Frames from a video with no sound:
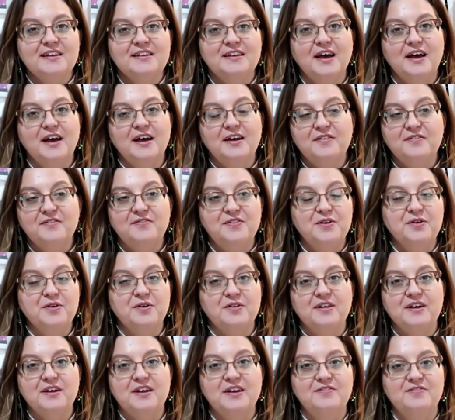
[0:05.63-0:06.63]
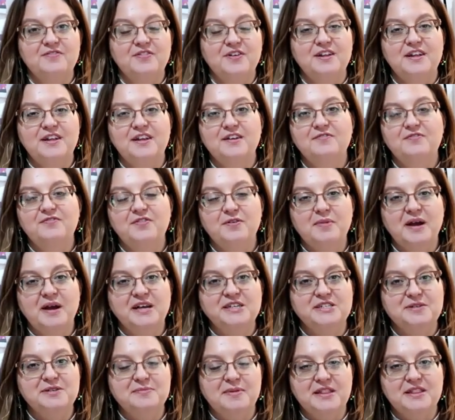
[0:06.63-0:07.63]
If you're looking for any
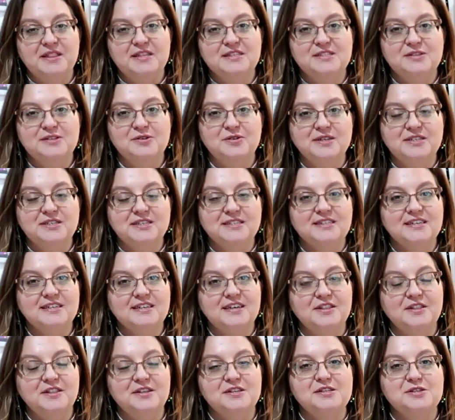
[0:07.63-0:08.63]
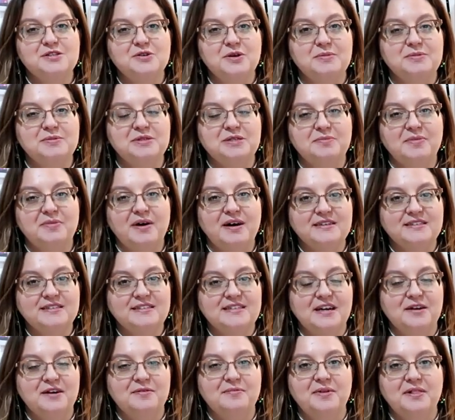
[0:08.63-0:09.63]
information about the store, just look in the description box
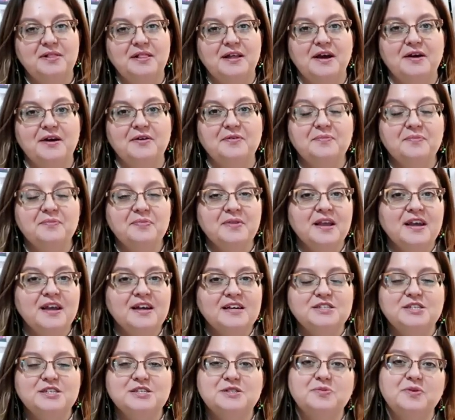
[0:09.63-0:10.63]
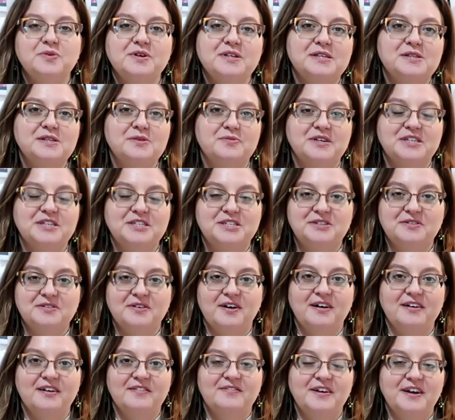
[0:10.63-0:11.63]
down below. Just wanted to wish you
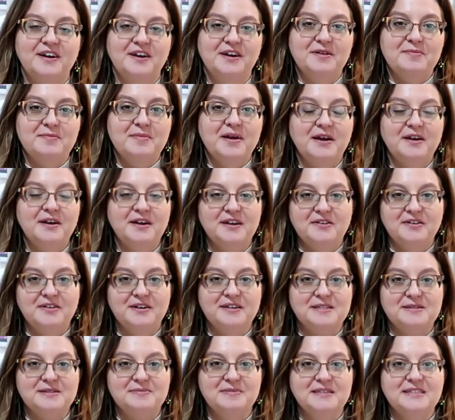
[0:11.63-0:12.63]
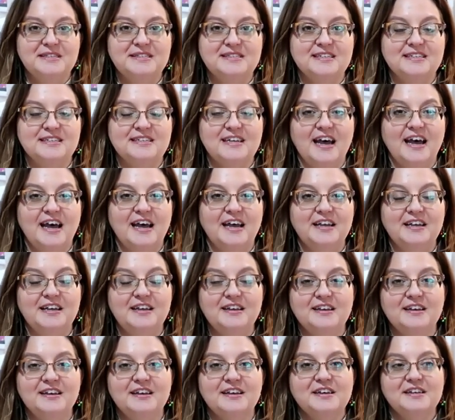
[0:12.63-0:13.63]
all a very Merry Christmas
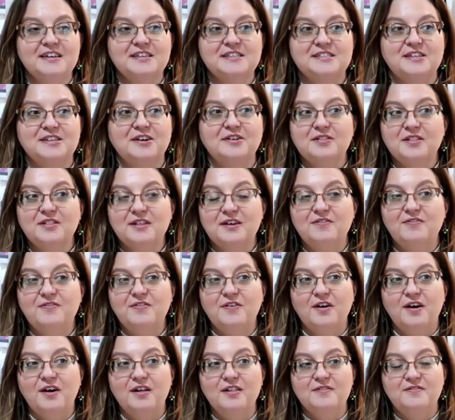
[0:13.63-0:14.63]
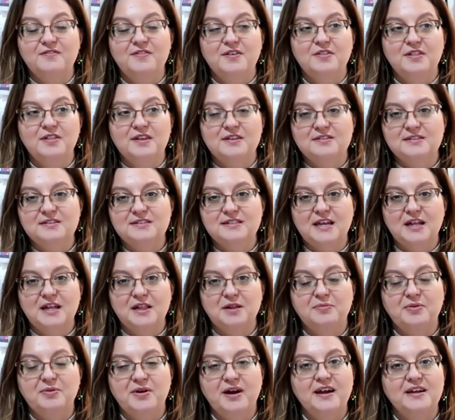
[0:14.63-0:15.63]
today. Certainly for all of you that are
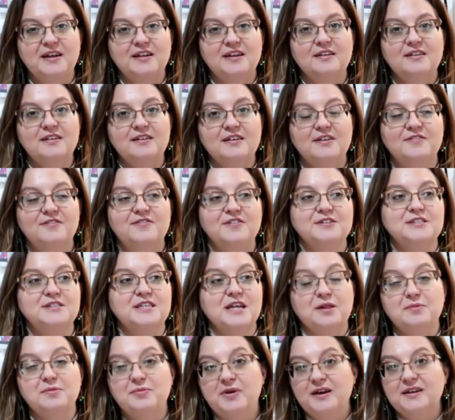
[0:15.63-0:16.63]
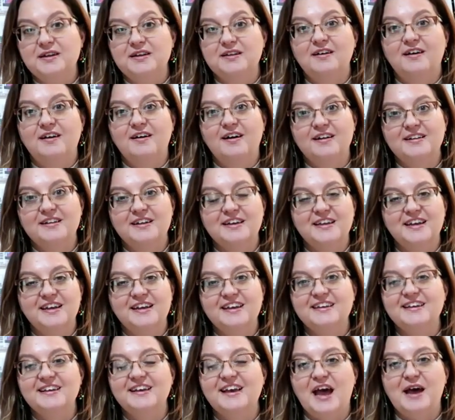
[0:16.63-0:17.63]
celebrating. If you're celebrating
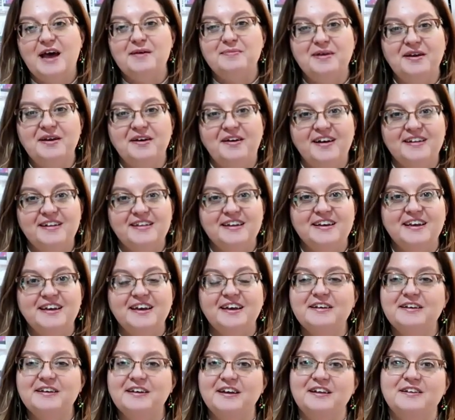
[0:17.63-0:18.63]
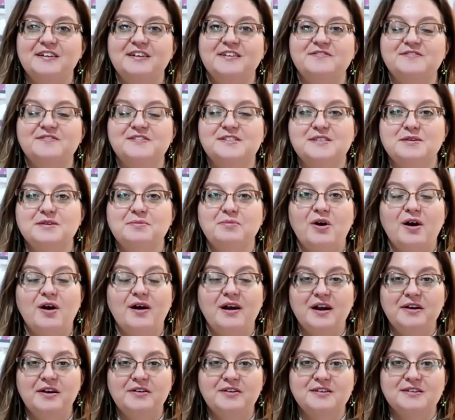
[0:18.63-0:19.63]
Hanukkah, happy Hanukkah. And if
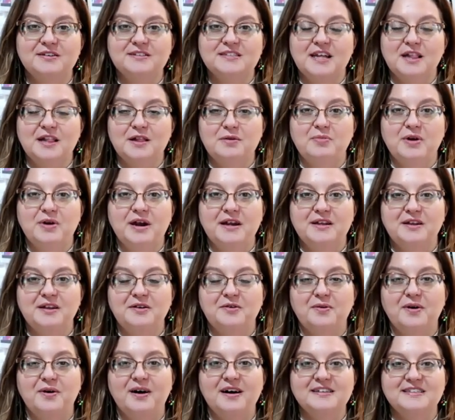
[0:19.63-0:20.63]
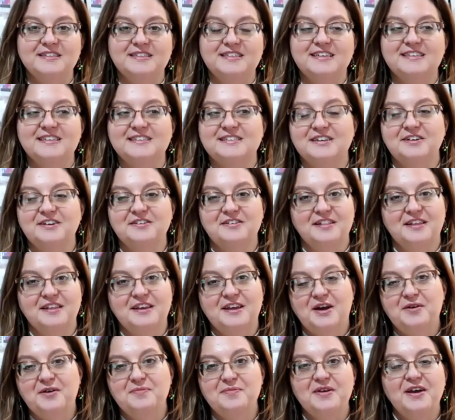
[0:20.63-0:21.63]
tomorrow you're celebrating Kwanzaa, certainly
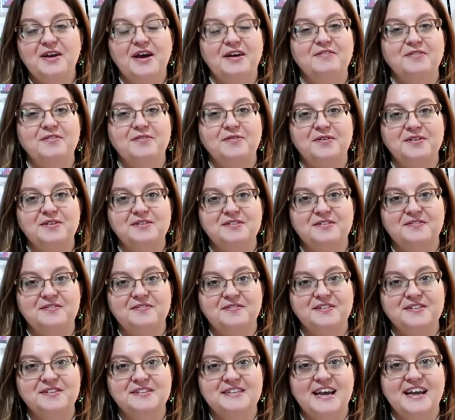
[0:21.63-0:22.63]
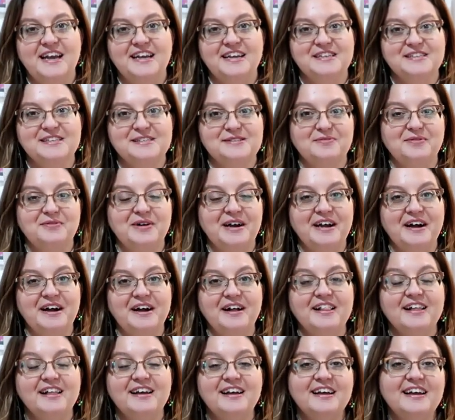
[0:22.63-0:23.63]
hope you have a wonderful day as
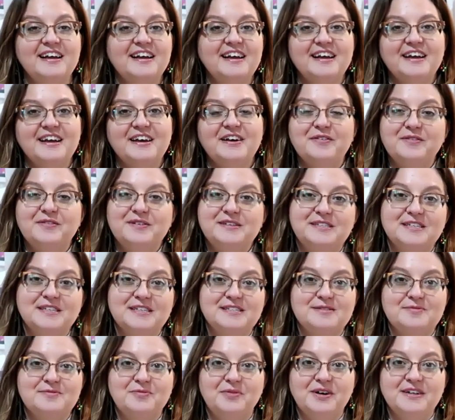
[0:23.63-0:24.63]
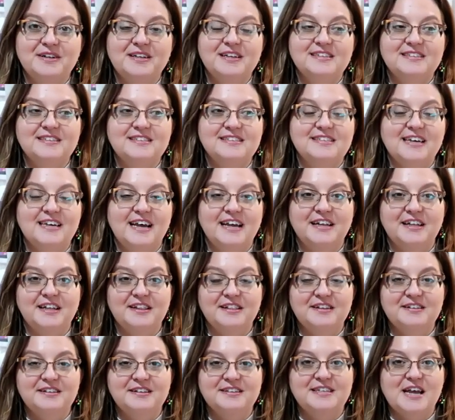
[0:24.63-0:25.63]
well. We just wanted to take a
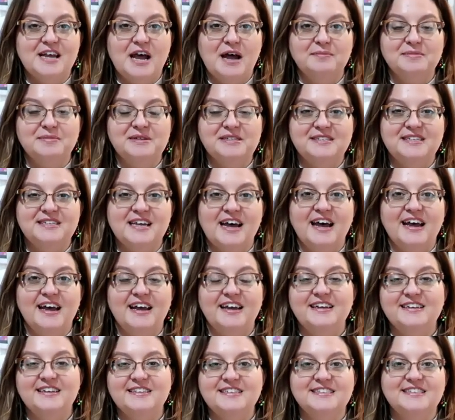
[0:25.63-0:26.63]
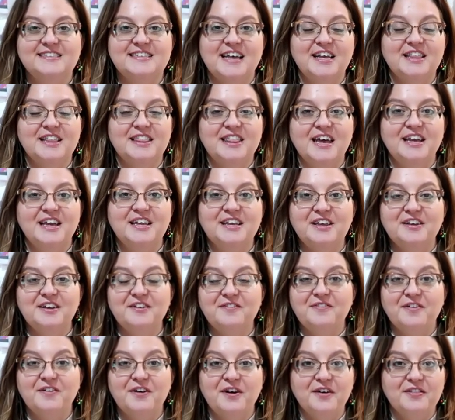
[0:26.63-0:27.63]
little time today to say thank
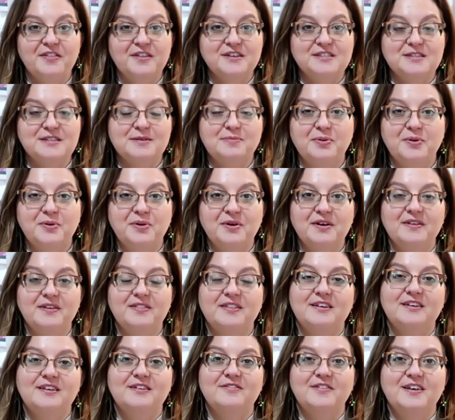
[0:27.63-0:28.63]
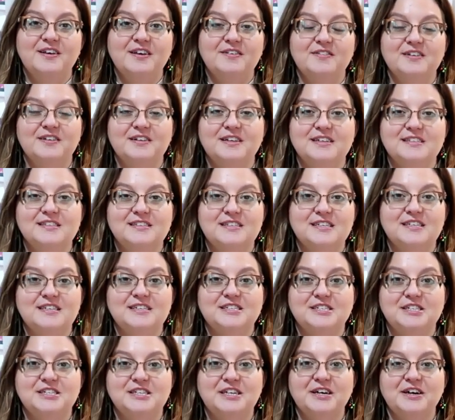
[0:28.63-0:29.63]
you for all the support that you've given us
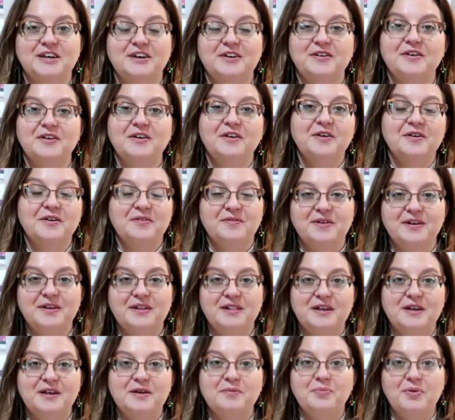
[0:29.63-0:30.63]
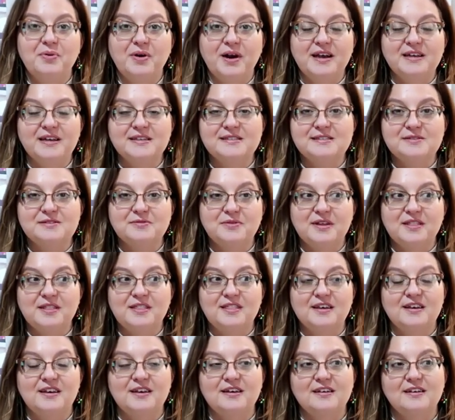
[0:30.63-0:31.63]
this year. Really impressed with
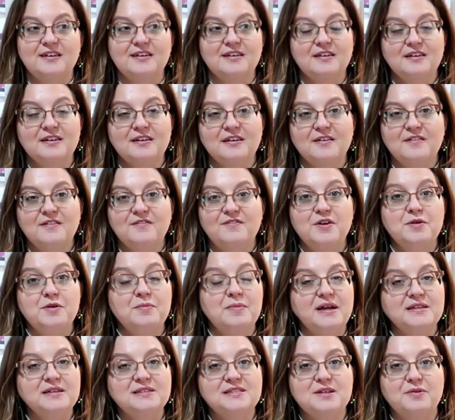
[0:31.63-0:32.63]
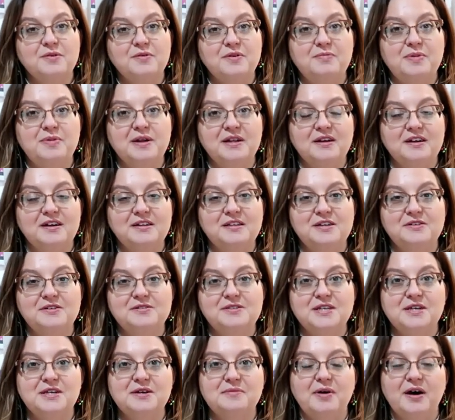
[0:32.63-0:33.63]
the few months that we've been on
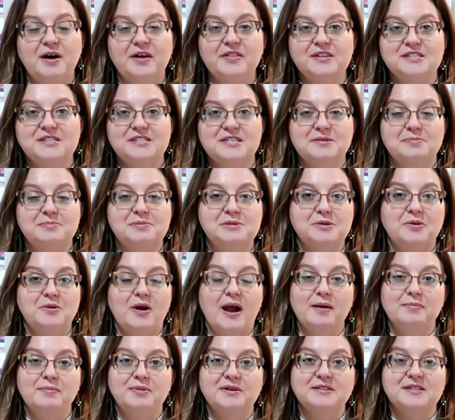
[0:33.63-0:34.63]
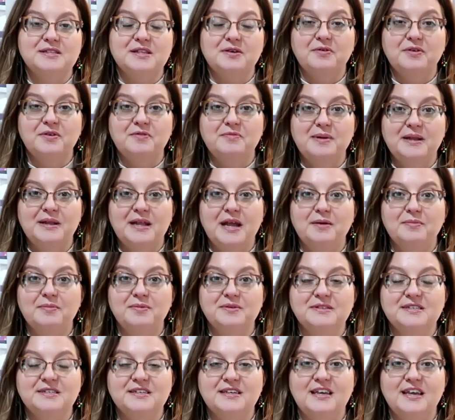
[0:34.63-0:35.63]
YouTube, all the subscribers that we've been
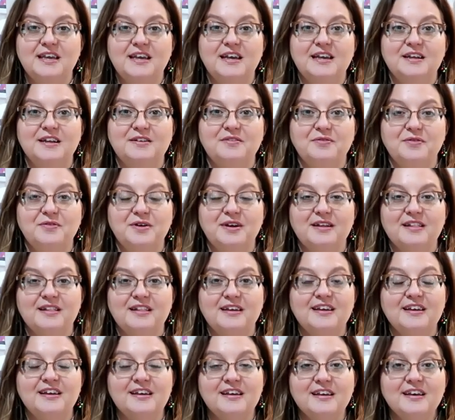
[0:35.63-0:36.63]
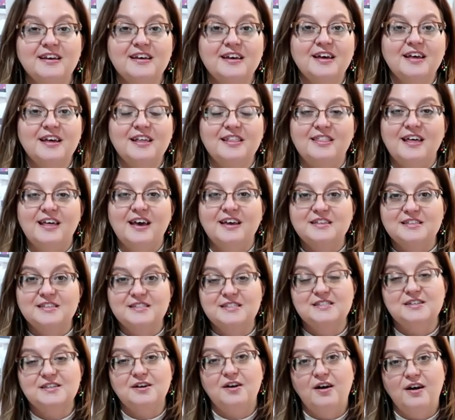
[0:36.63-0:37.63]
able to get, and really thanks
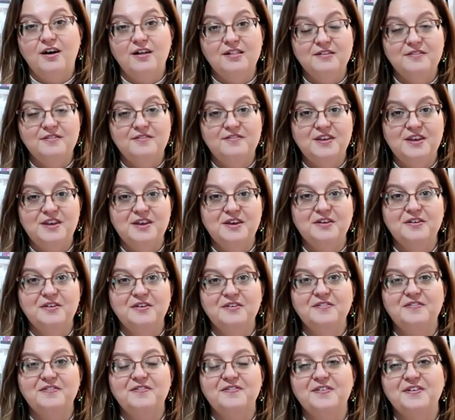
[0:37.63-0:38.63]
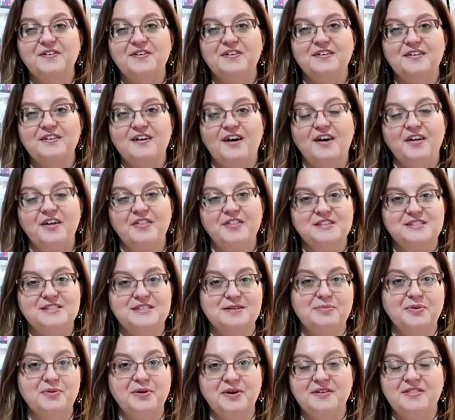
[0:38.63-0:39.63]
to all of you for all the
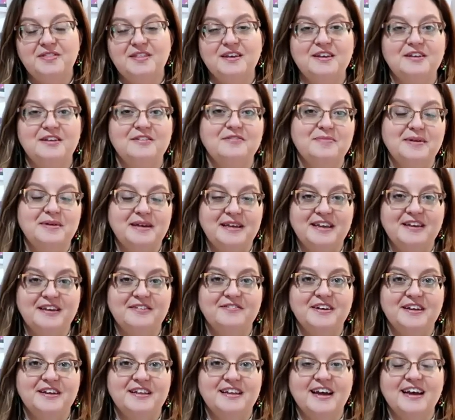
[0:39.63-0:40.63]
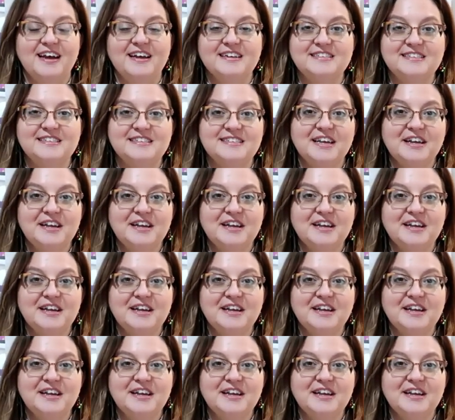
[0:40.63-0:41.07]
support that you've been giving us.